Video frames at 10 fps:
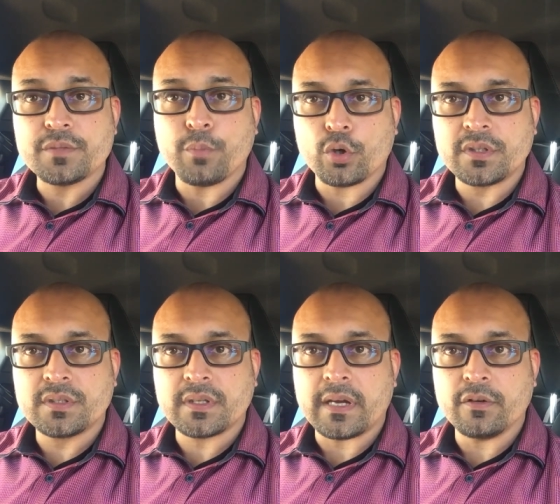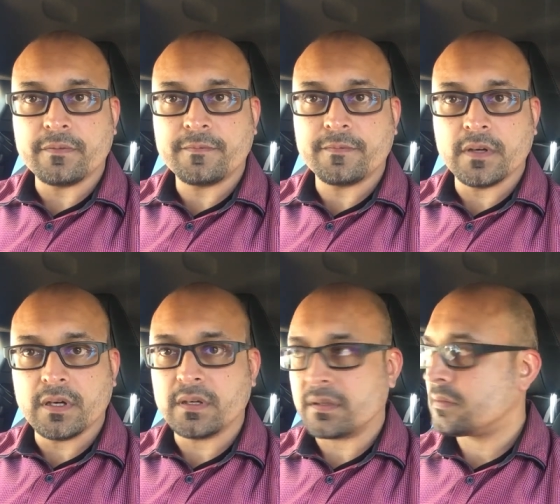sports kind of
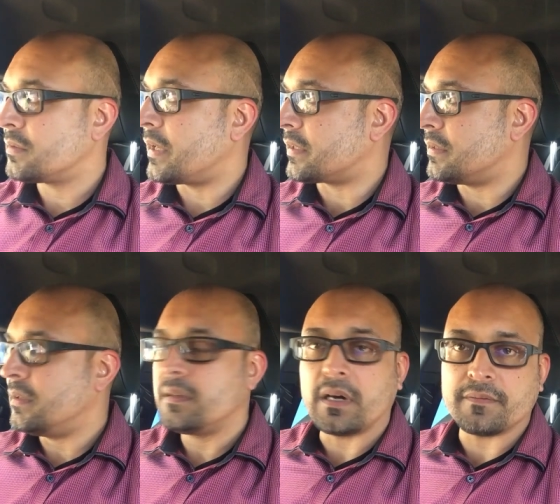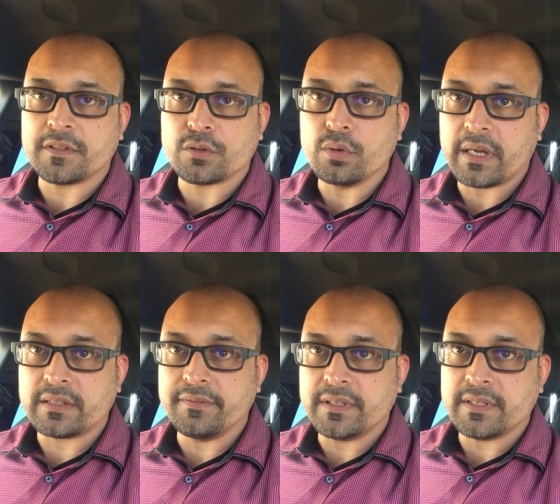after school
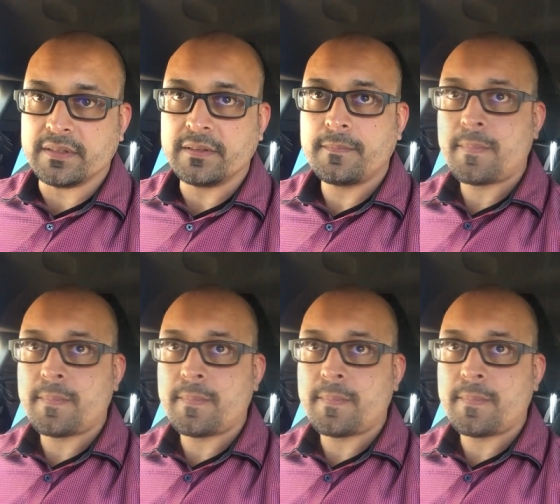activities.